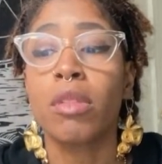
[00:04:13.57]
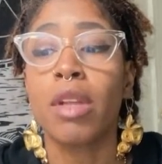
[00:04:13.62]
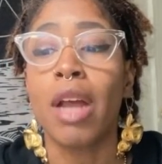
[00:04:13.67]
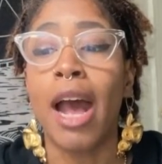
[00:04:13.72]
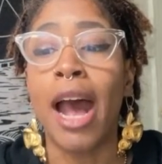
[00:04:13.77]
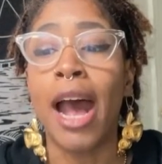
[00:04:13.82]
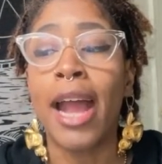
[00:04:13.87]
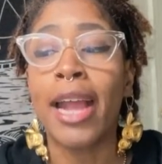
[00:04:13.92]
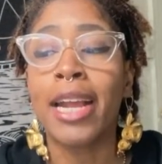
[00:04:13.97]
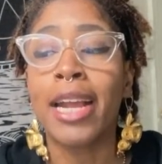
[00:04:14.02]

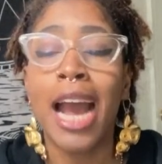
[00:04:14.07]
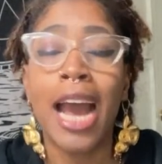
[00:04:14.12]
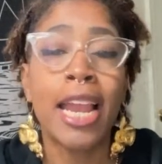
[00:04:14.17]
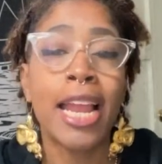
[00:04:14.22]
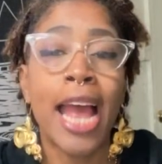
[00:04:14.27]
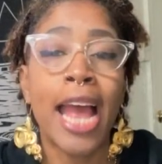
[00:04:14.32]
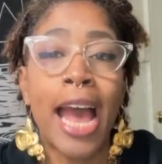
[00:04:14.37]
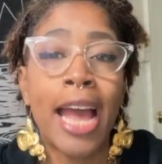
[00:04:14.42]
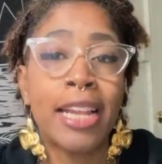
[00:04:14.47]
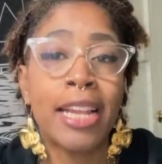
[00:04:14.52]
kind
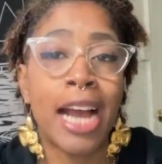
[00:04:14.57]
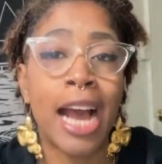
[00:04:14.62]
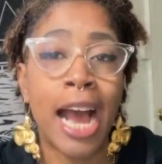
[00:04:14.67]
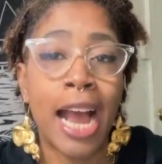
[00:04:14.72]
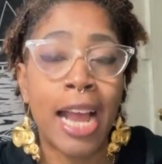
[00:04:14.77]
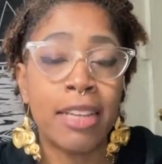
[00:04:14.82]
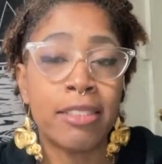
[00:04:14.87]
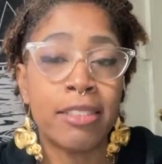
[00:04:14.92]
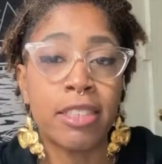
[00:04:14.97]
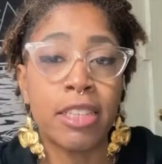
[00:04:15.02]
of had the
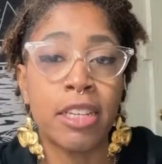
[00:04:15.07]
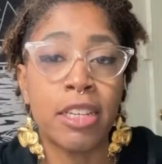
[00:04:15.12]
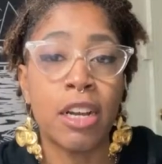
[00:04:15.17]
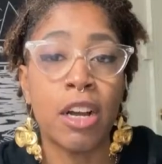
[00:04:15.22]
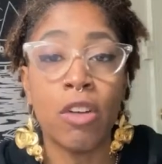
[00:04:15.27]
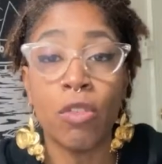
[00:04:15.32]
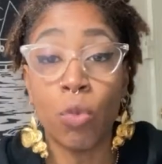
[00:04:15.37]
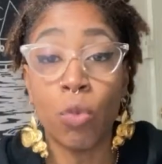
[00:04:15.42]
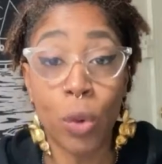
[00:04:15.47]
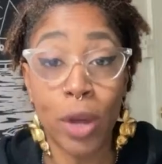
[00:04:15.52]
idea
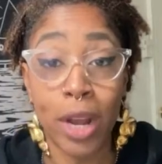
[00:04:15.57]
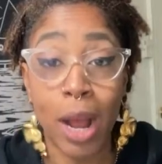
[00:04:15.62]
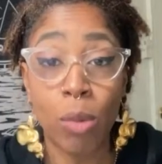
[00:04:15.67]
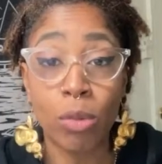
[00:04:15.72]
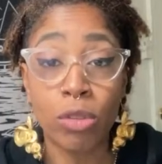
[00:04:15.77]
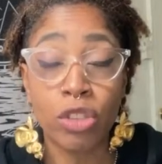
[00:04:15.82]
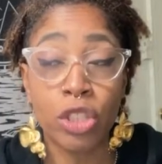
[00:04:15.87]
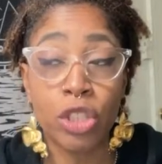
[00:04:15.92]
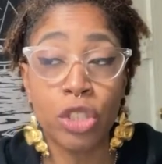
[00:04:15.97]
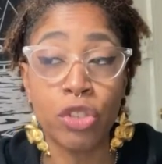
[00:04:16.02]
of what I
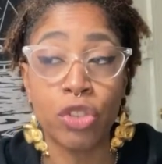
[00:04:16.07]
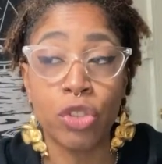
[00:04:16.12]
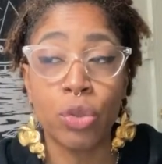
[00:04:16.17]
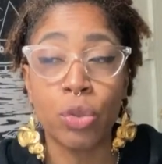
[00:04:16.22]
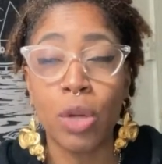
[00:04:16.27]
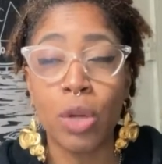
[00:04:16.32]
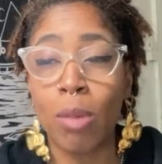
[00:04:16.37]
was going to do.